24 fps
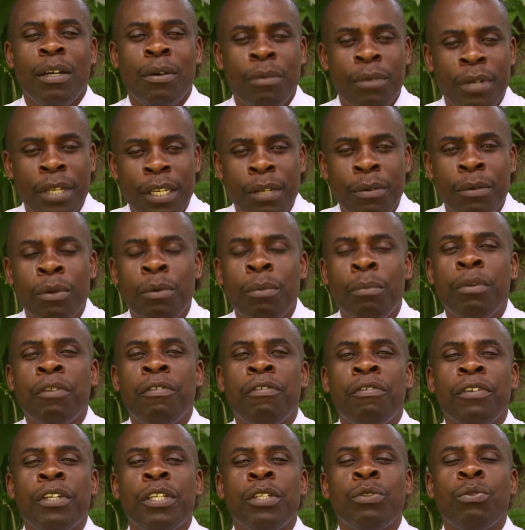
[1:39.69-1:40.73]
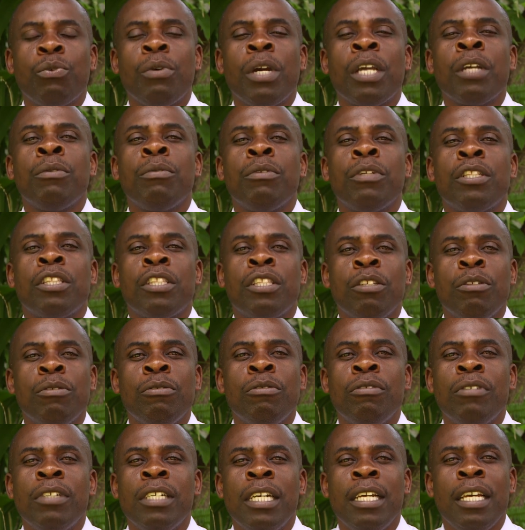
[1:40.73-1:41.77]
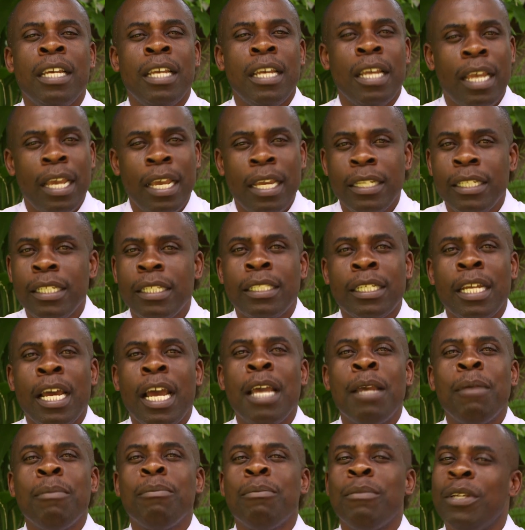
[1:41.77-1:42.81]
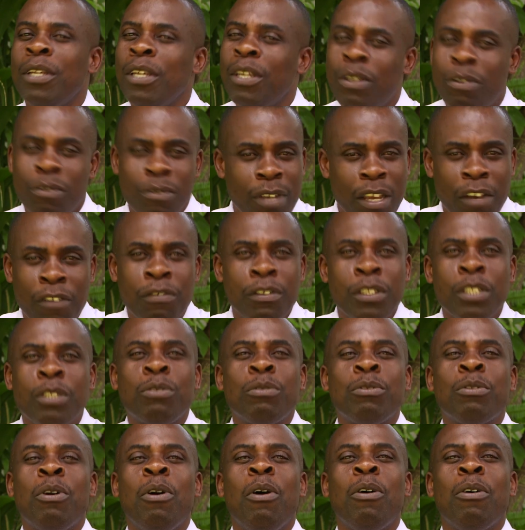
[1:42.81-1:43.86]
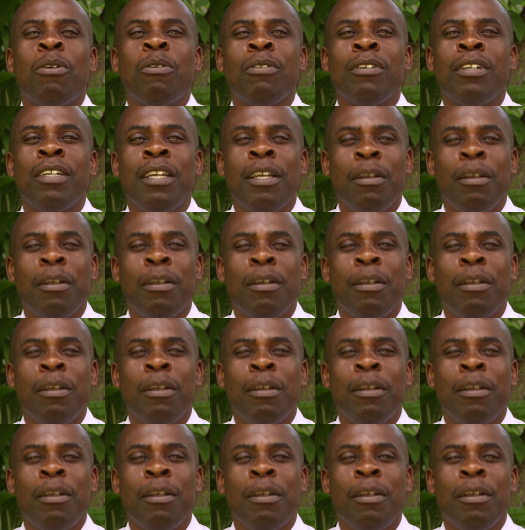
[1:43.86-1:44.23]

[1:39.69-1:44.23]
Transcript: We will be free to work with you anytime you are free to call.